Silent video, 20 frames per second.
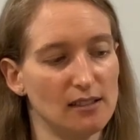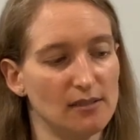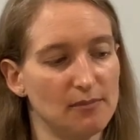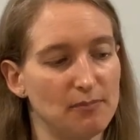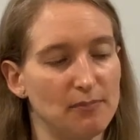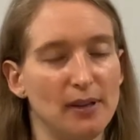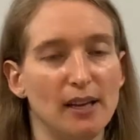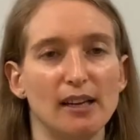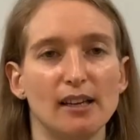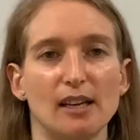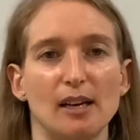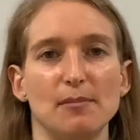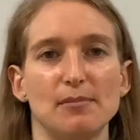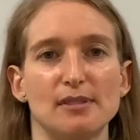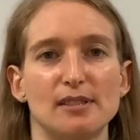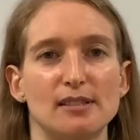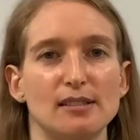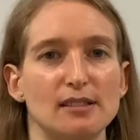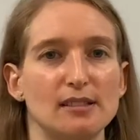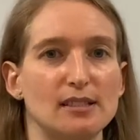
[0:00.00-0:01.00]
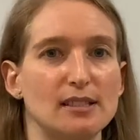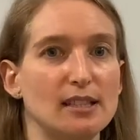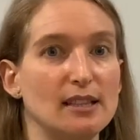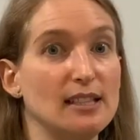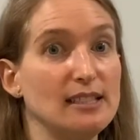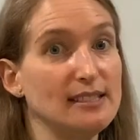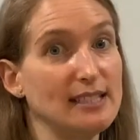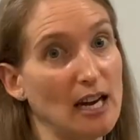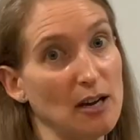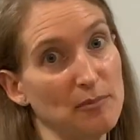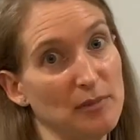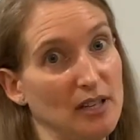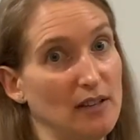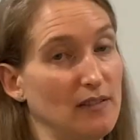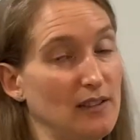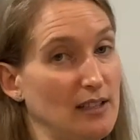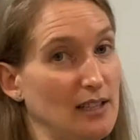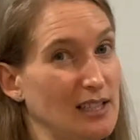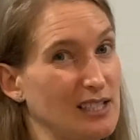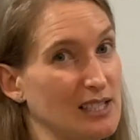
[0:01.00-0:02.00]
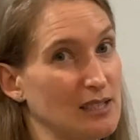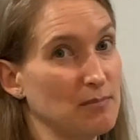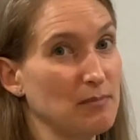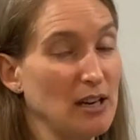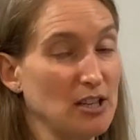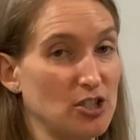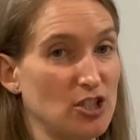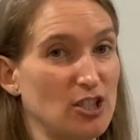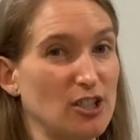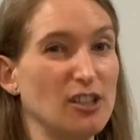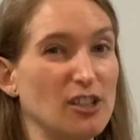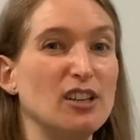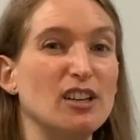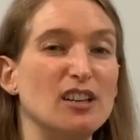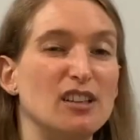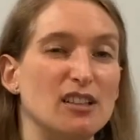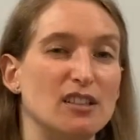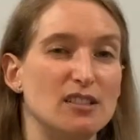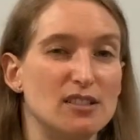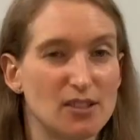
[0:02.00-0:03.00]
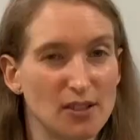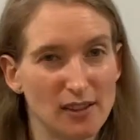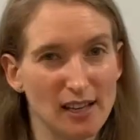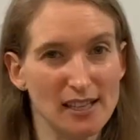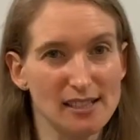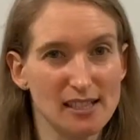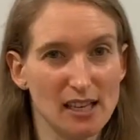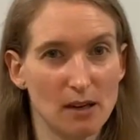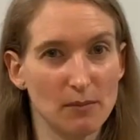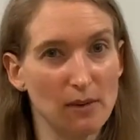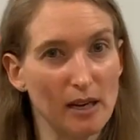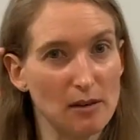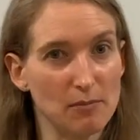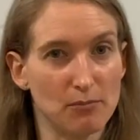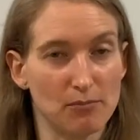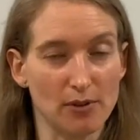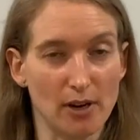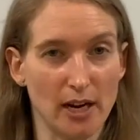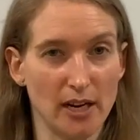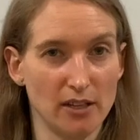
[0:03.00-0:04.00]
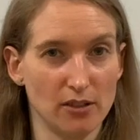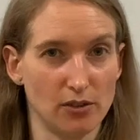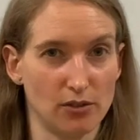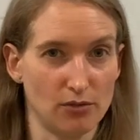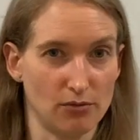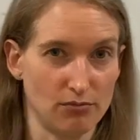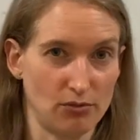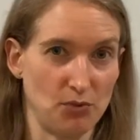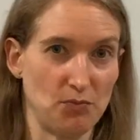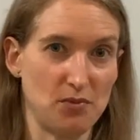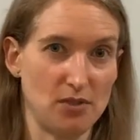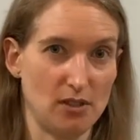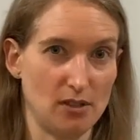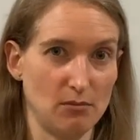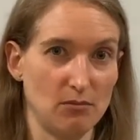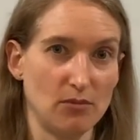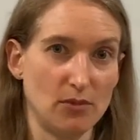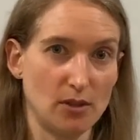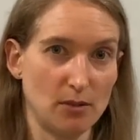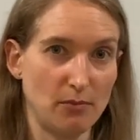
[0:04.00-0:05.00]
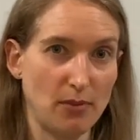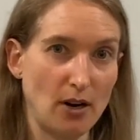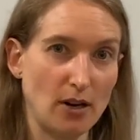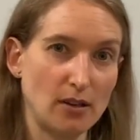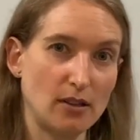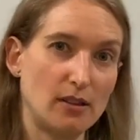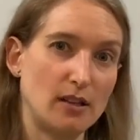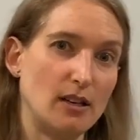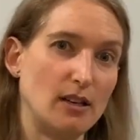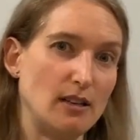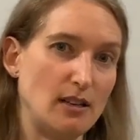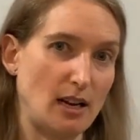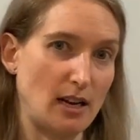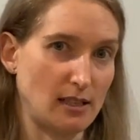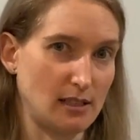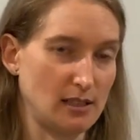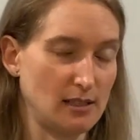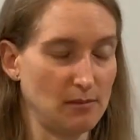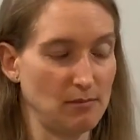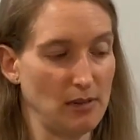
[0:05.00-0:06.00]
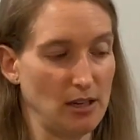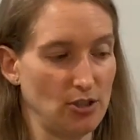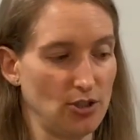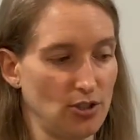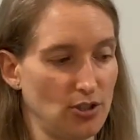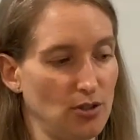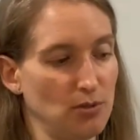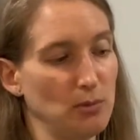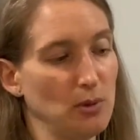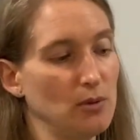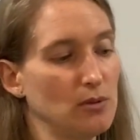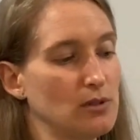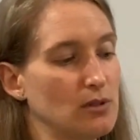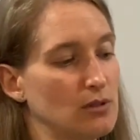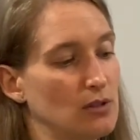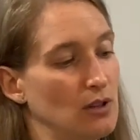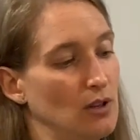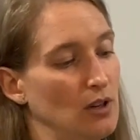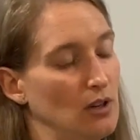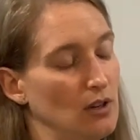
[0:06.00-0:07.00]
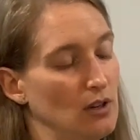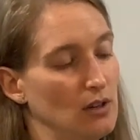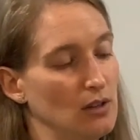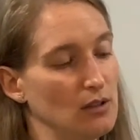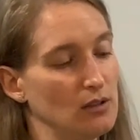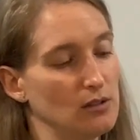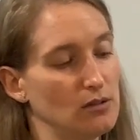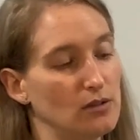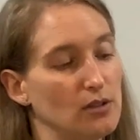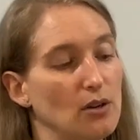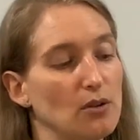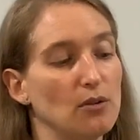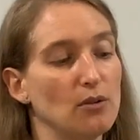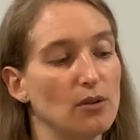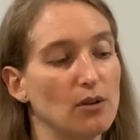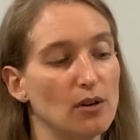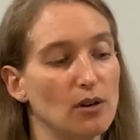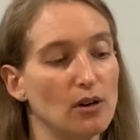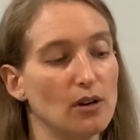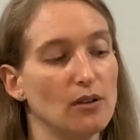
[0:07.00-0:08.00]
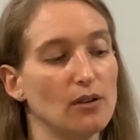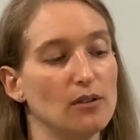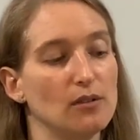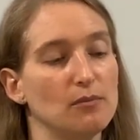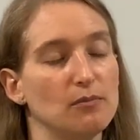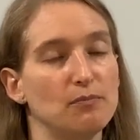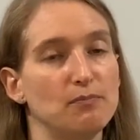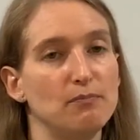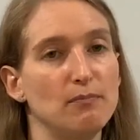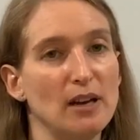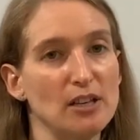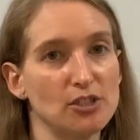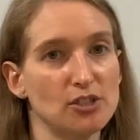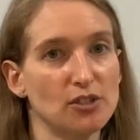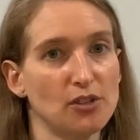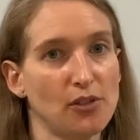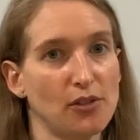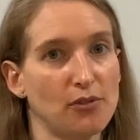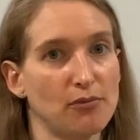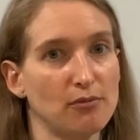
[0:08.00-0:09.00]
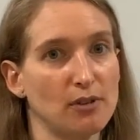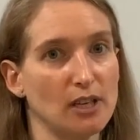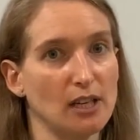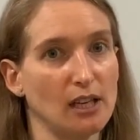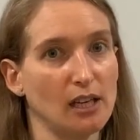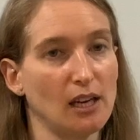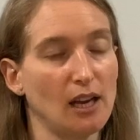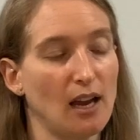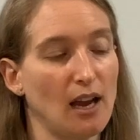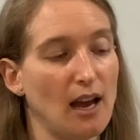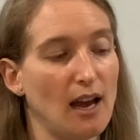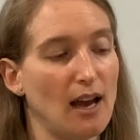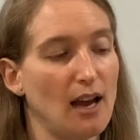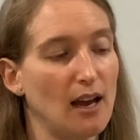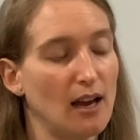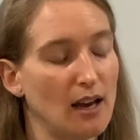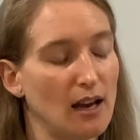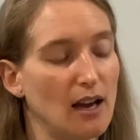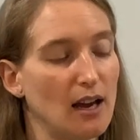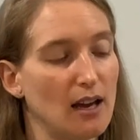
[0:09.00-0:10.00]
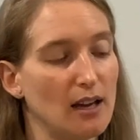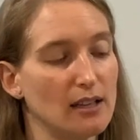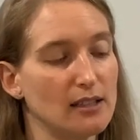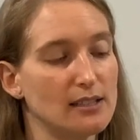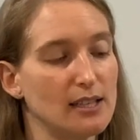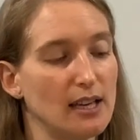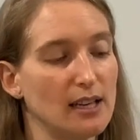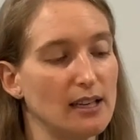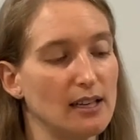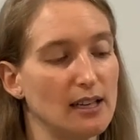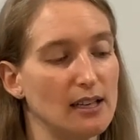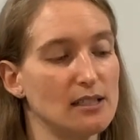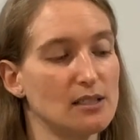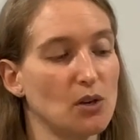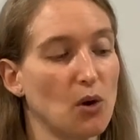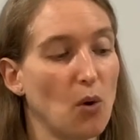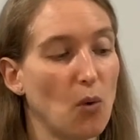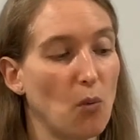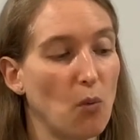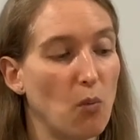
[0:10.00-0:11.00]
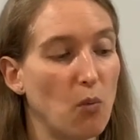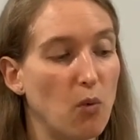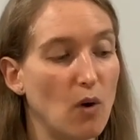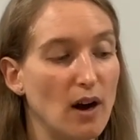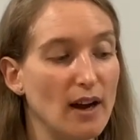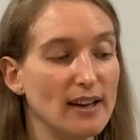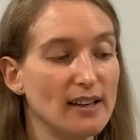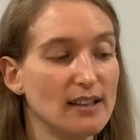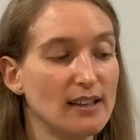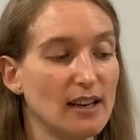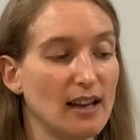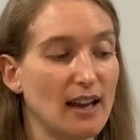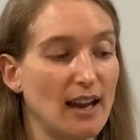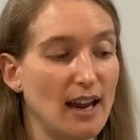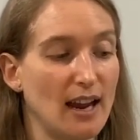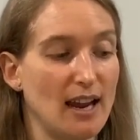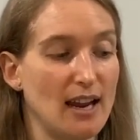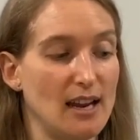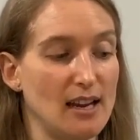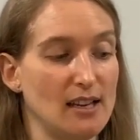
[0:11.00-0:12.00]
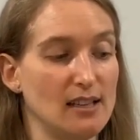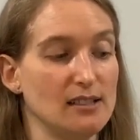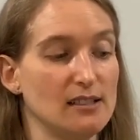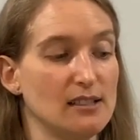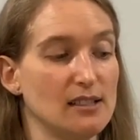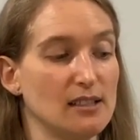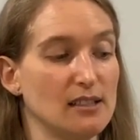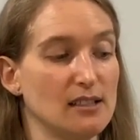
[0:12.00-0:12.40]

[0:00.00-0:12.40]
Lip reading: pickups to the downbeat of the next measure. So that's how my brain groups them. They're part of the next measure almost. So measure 3, I take it as 1 and